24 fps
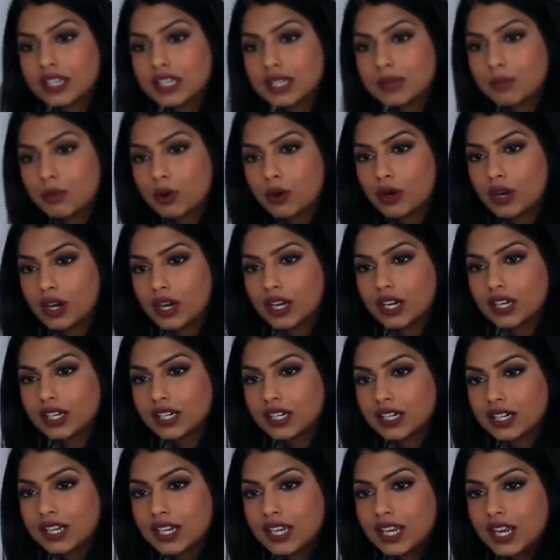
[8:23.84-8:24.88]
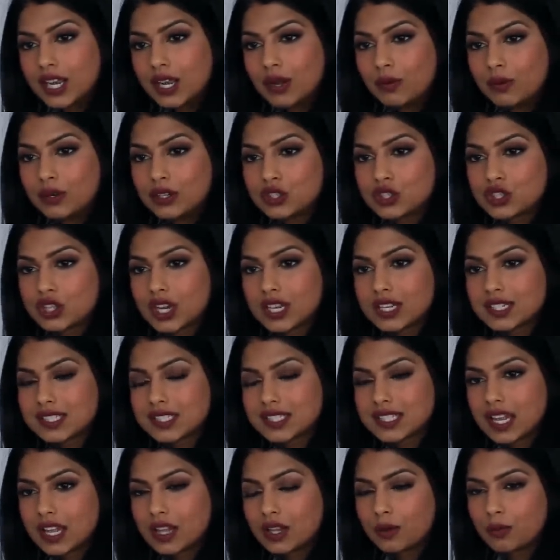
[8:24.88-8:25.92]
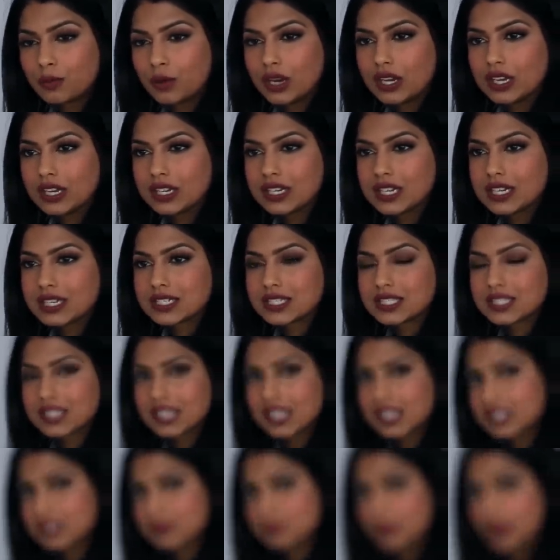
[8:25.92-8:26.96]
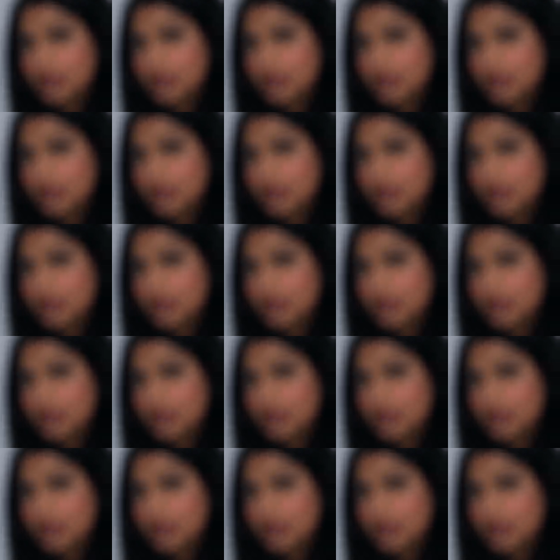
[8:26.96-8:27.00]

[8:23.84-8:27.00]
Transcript: anymore. We just celebrated his six